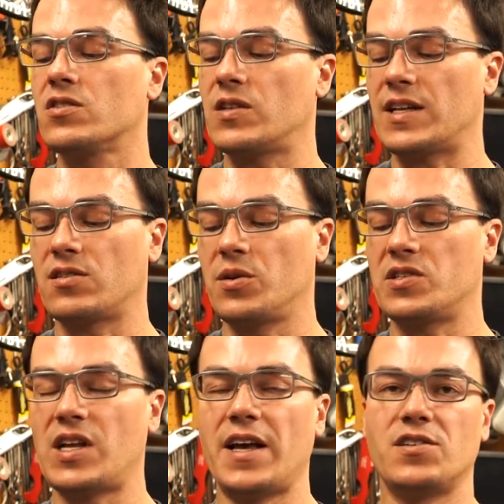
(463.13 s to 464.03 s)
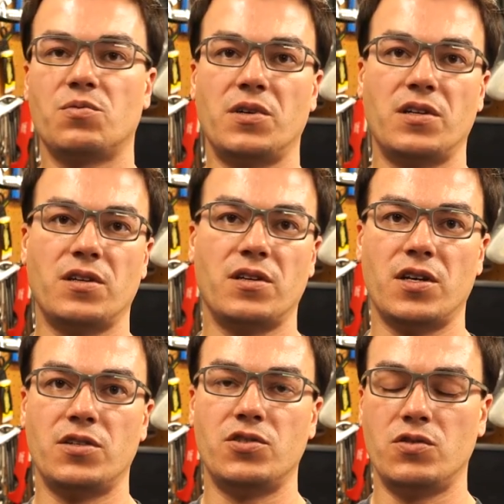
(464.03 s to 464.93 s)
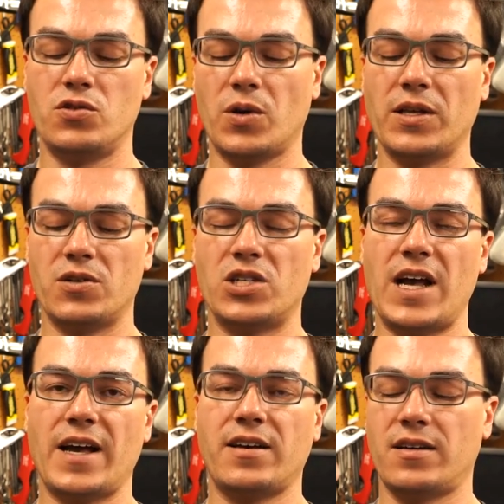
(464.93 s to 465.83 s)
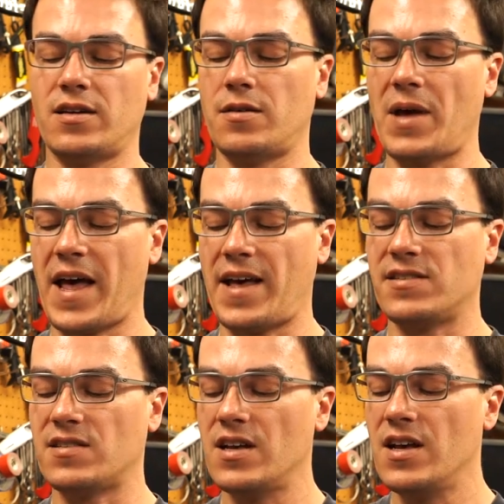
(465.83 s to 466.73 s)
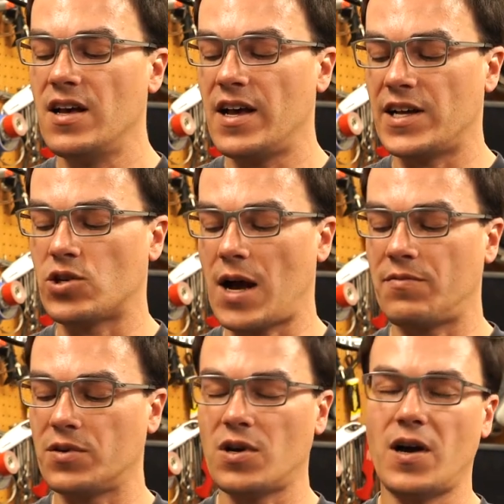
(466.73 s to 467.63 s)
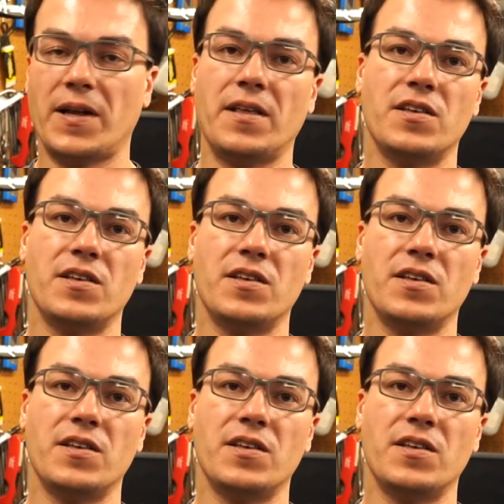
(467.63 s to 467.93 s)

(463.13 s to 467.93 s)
So that's always nice when a trailer jack has a drop foot on it.